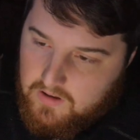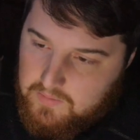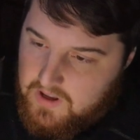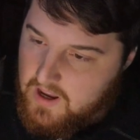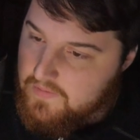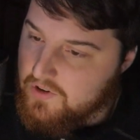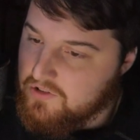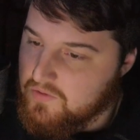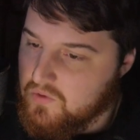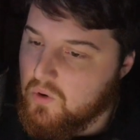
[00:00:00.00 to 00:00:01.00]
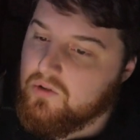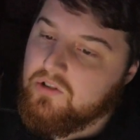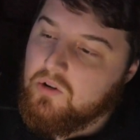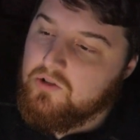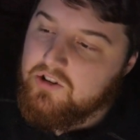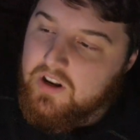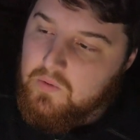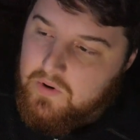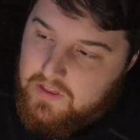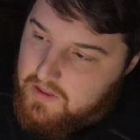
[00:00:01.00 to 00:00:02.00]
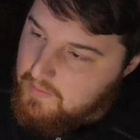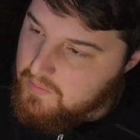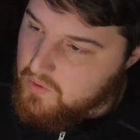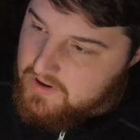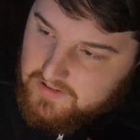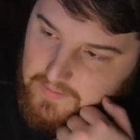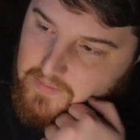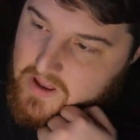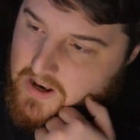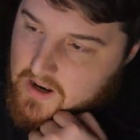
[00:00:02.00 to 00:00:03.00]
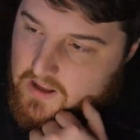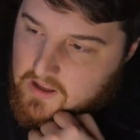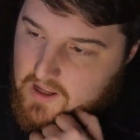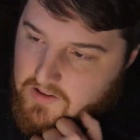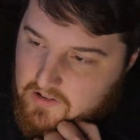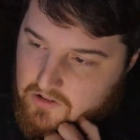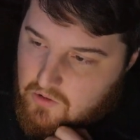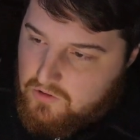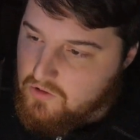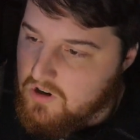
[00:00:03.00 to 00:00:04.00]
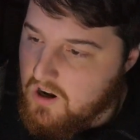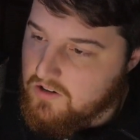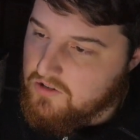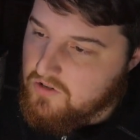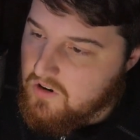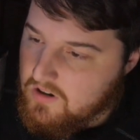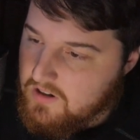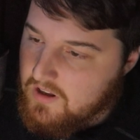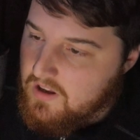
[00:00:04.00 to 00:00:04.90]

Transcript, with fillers: behaviors, and roles associated with boys and men. It's a social construct.